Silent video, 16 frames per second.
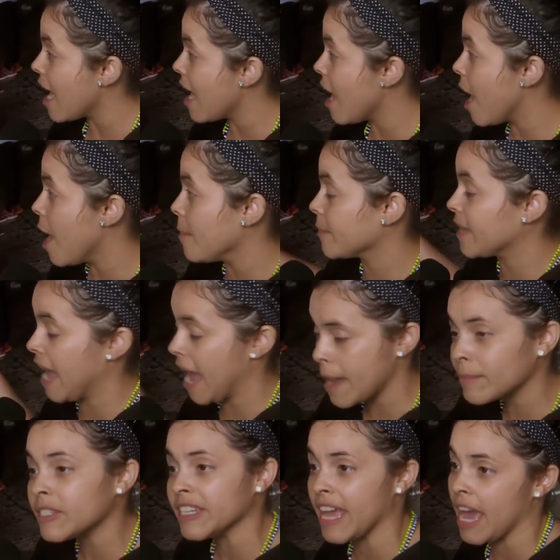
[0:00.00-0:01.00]
um,
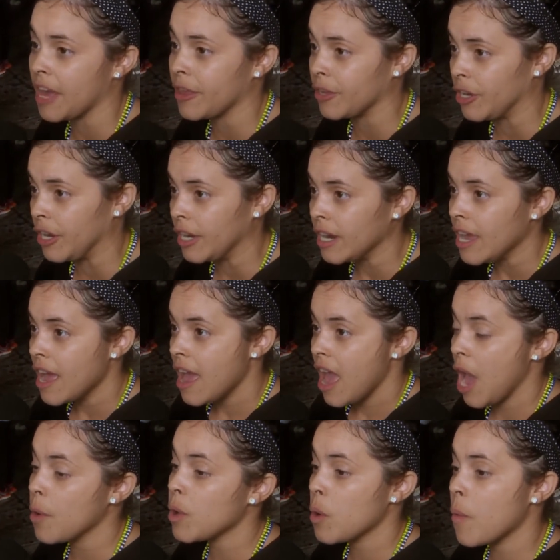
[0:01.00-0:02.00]
came together
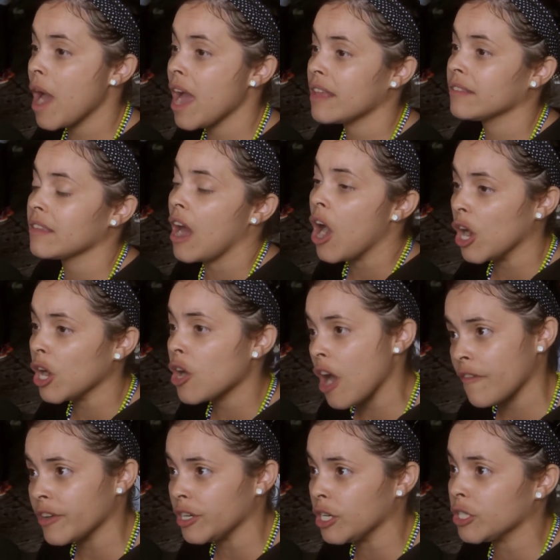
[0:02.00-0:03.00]
and we want our
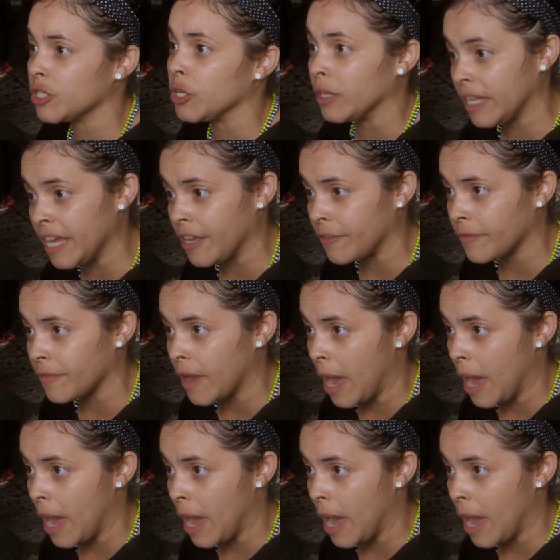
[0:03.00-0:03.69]
governor to leave.